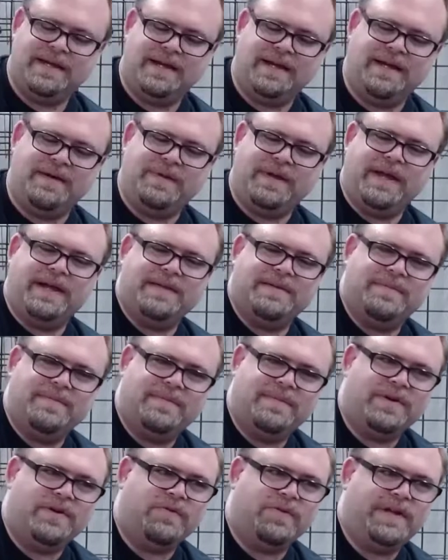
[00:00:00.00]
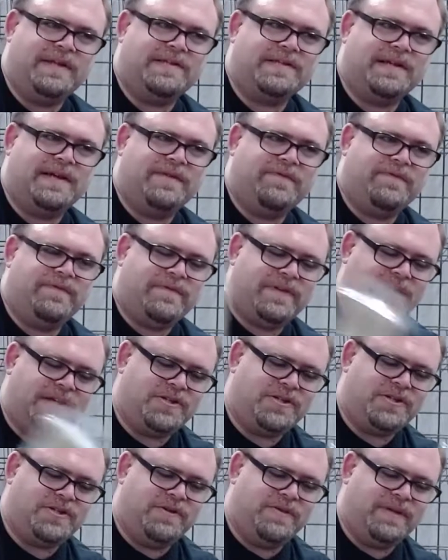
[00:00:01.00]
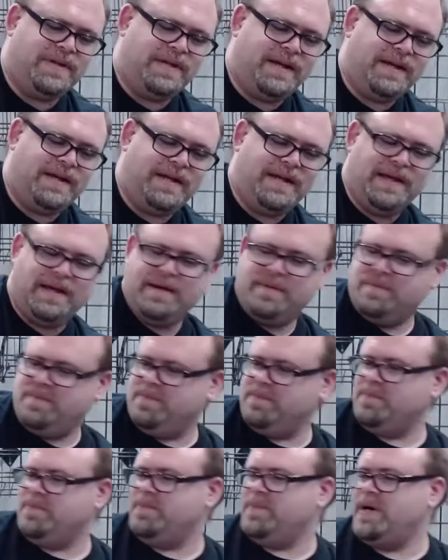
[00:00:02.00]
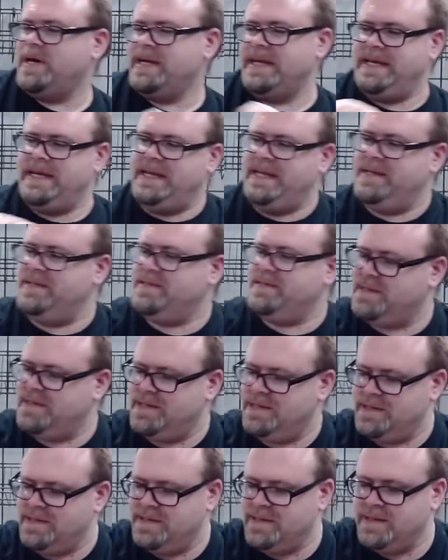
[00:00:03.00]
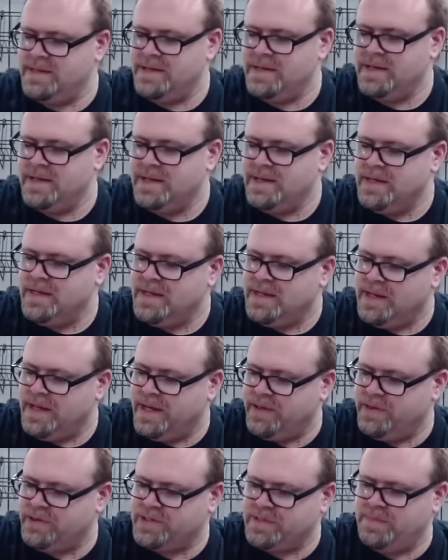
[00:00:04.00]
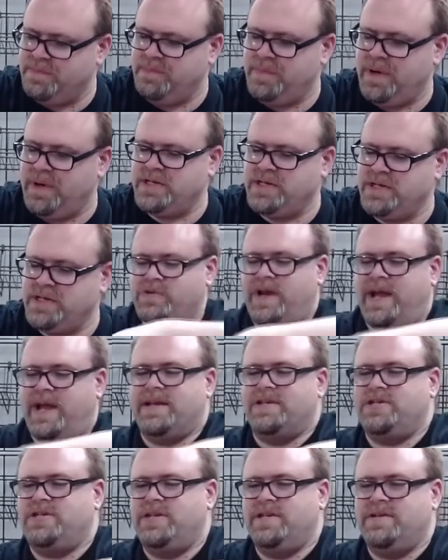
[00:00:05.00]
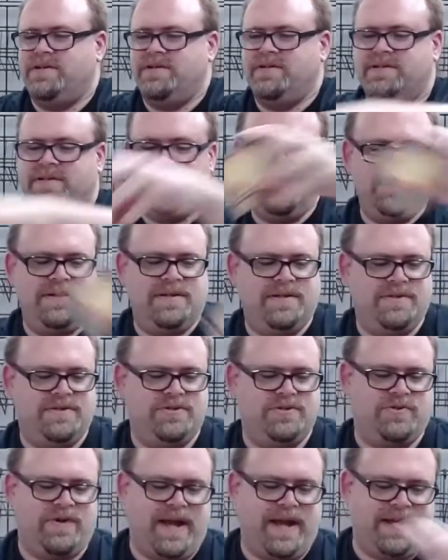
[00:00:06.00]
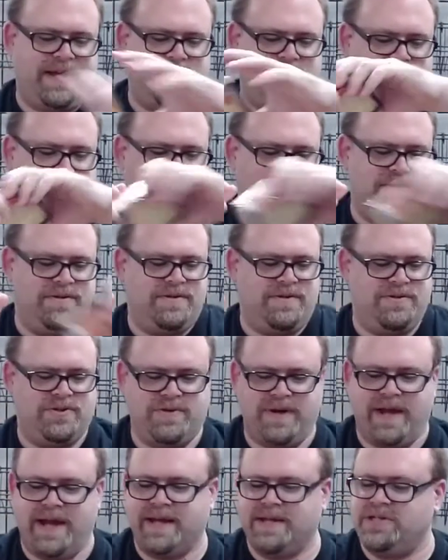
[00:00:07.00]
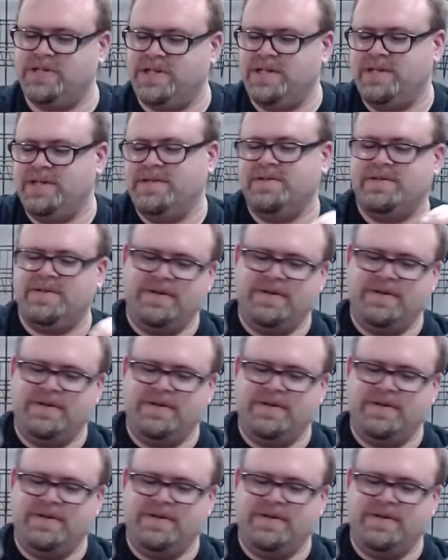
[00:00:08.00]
We got green stuff in case you got any putty needs. There's a bunch of dragon shields. Dragon shields on dragon shields on